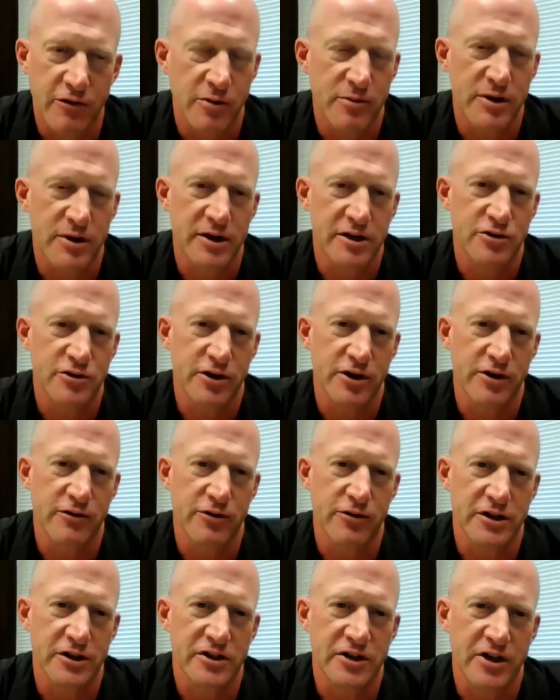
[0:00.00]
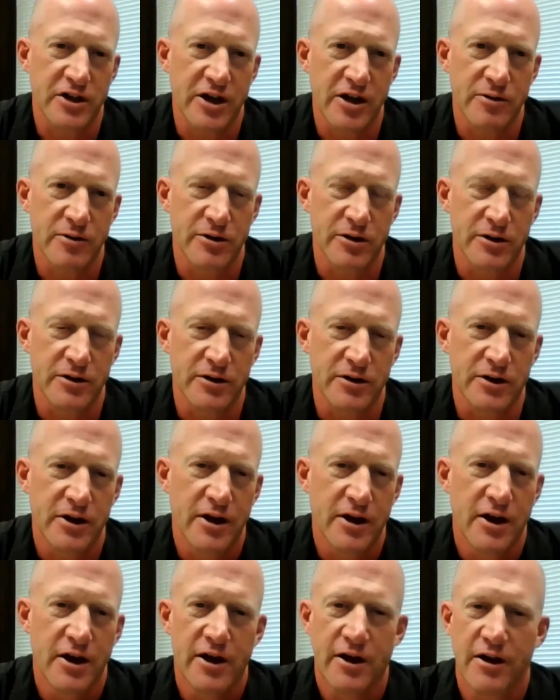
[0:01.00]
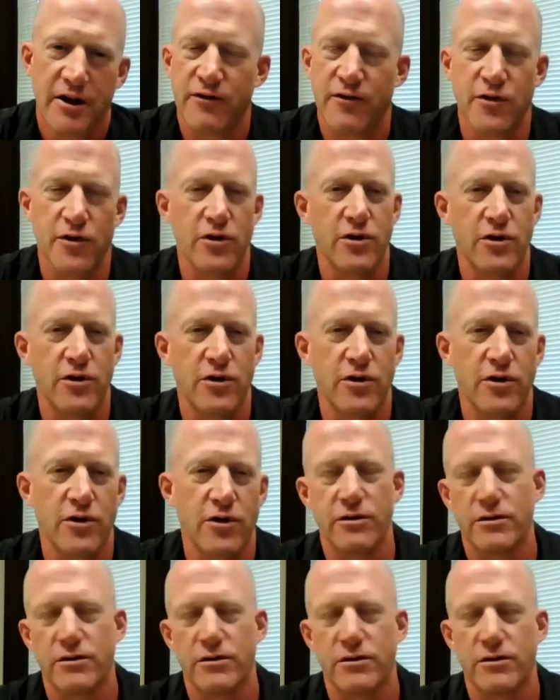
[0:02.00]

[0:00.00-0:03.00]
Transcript: or administrative reassignment for,